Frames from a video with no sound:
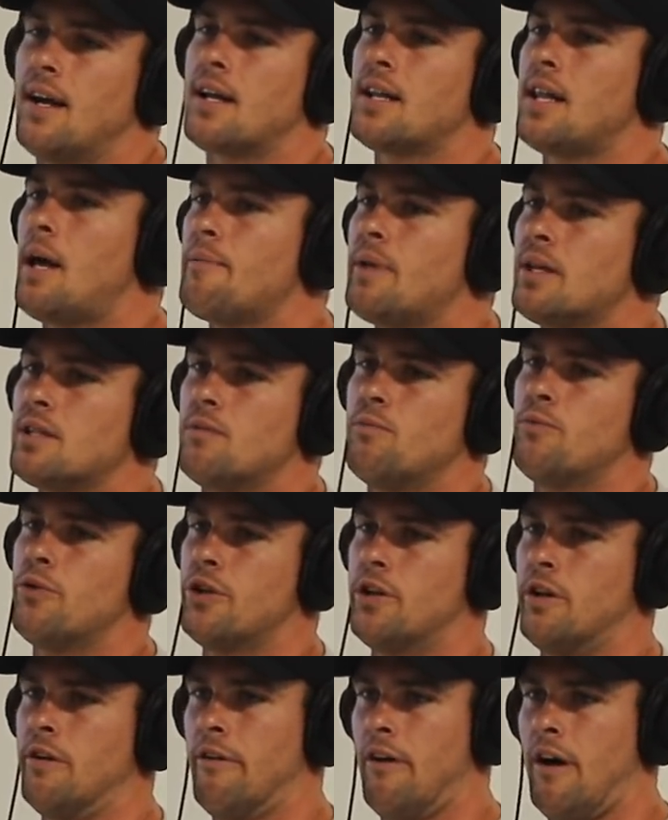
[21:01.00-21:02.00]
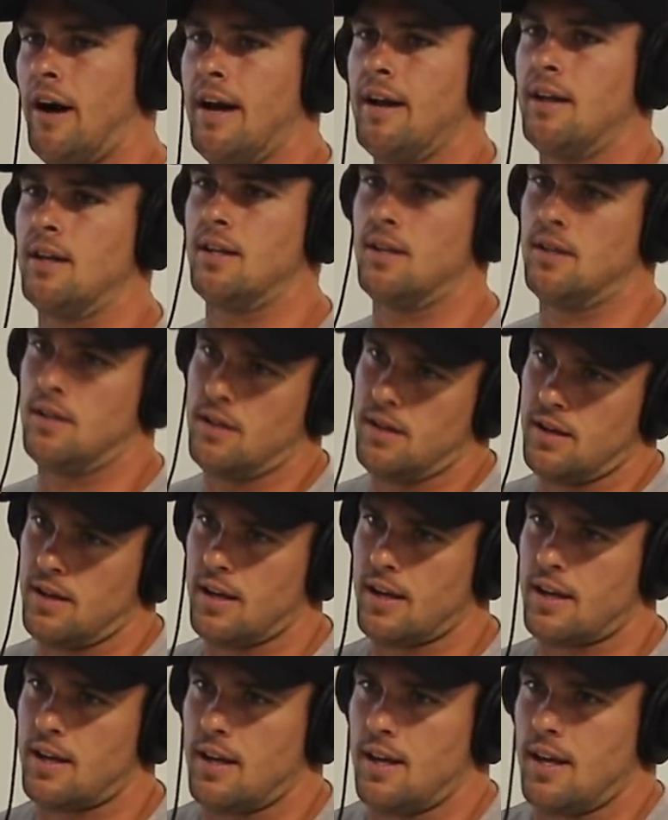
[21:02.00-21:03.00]
a club doesn't want you right,
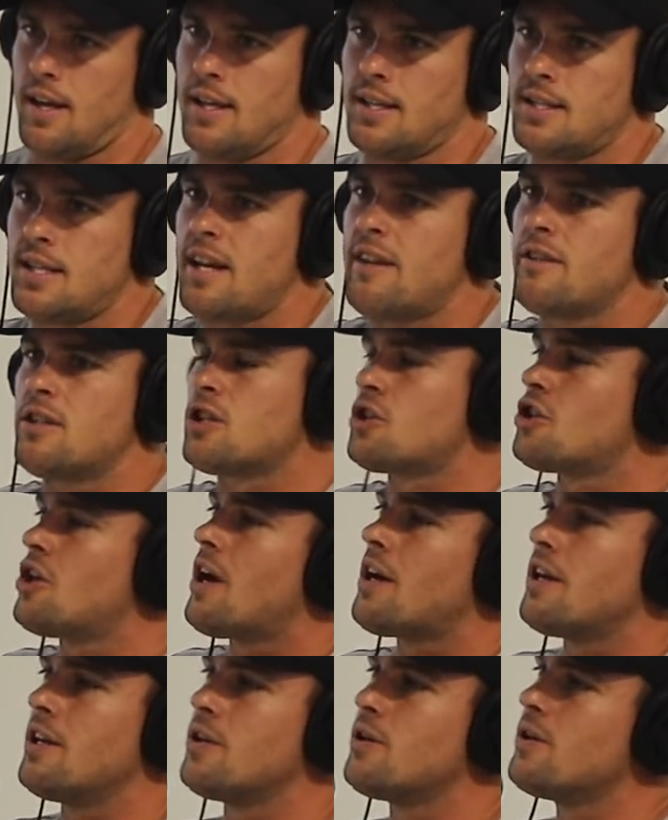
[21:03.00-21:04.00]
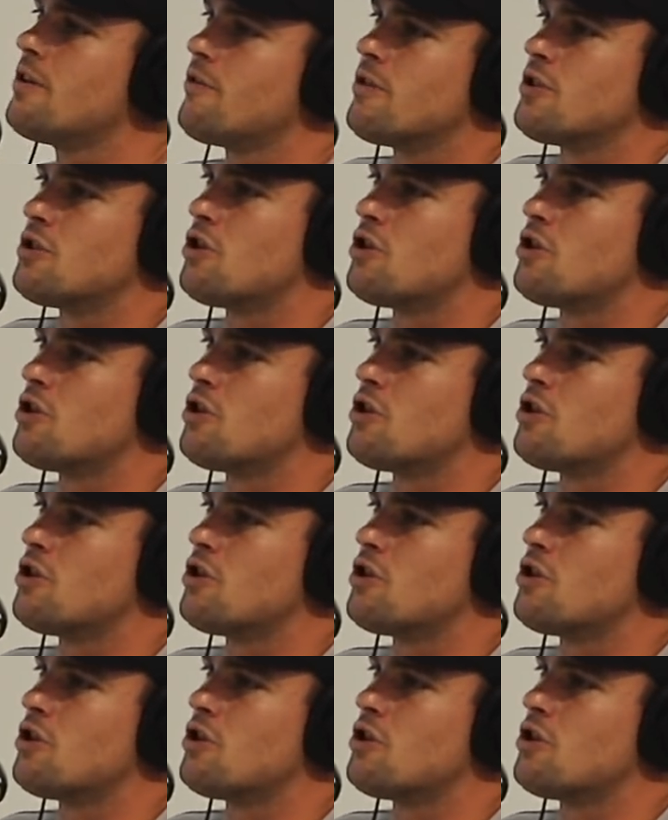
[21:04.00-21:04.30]
like, instead of just chucking you in